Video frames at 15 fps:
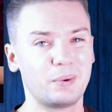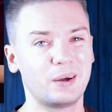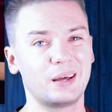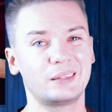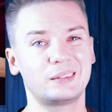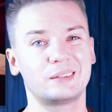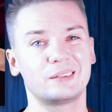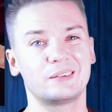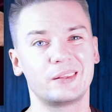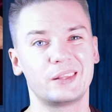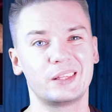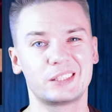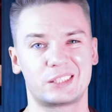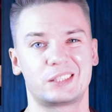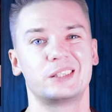but
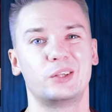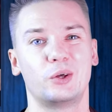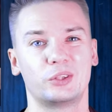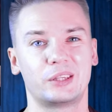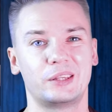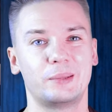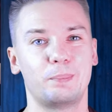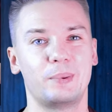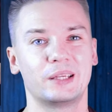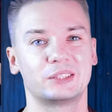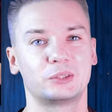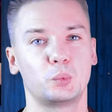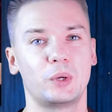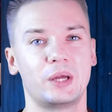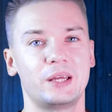this not the
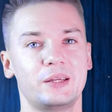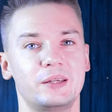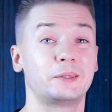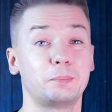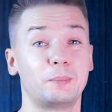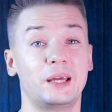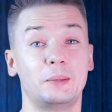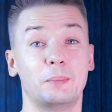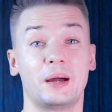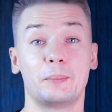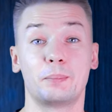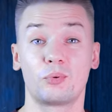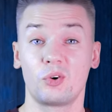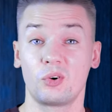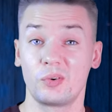best way it made my
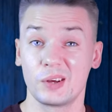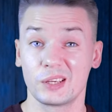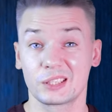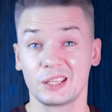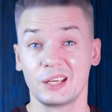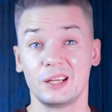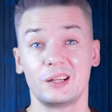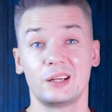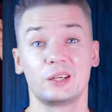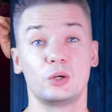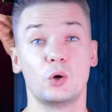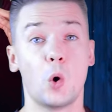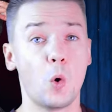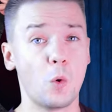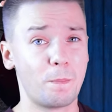progress
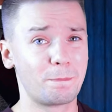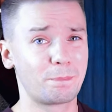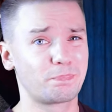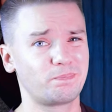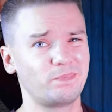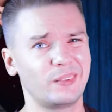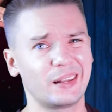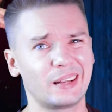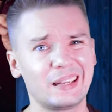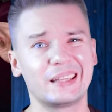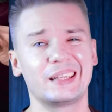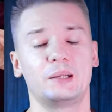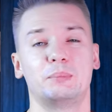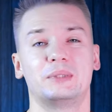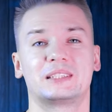go a
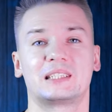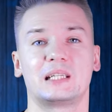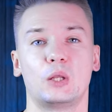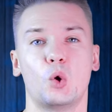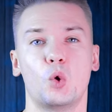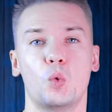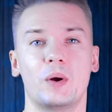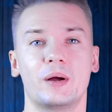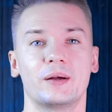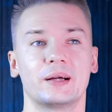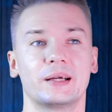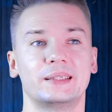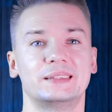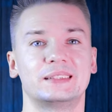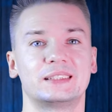little bit slower,
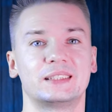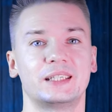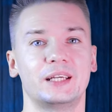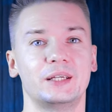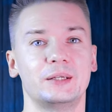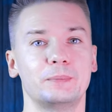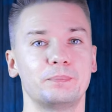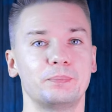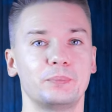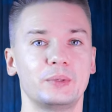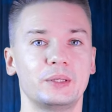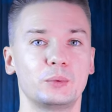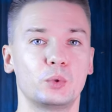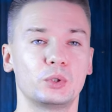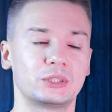I'd say.
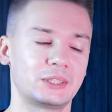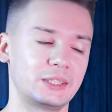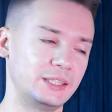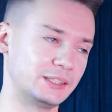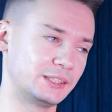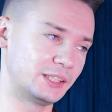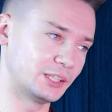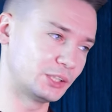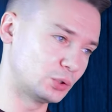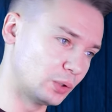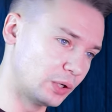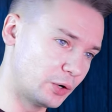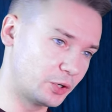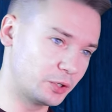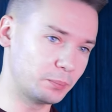It was easier to
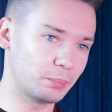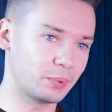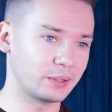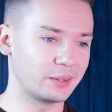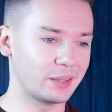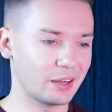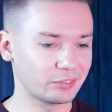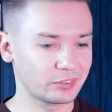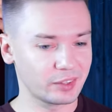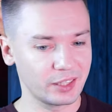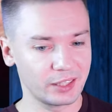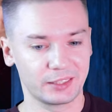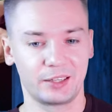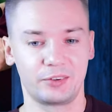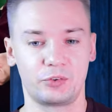learn, but after
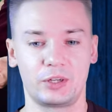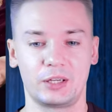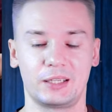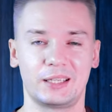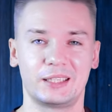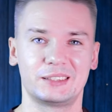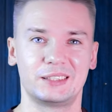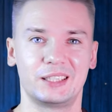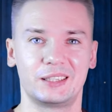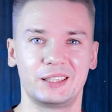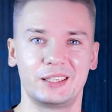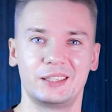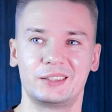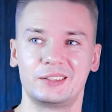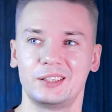that I realized that
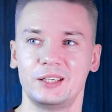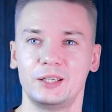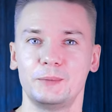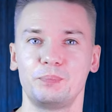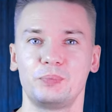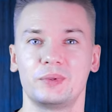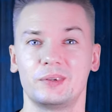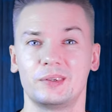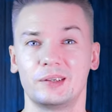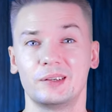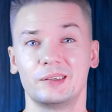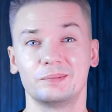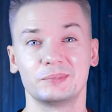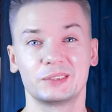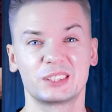it
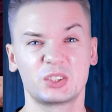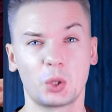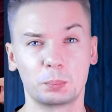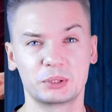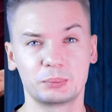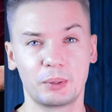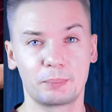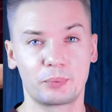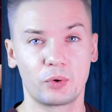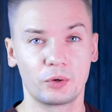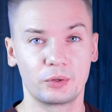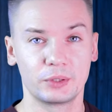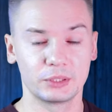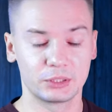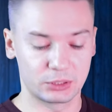um, stops my
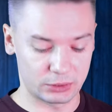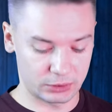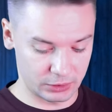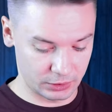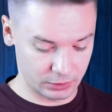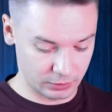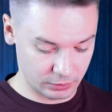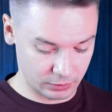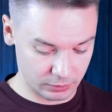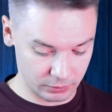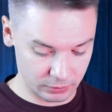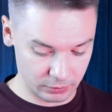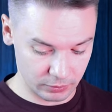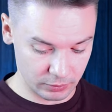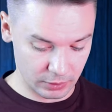progress in uh,
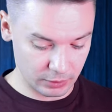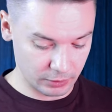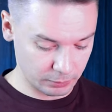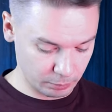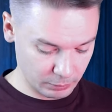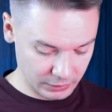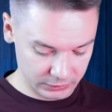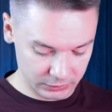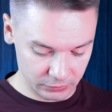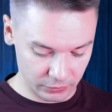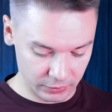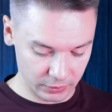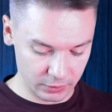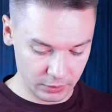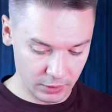
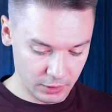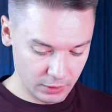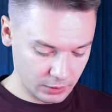mastering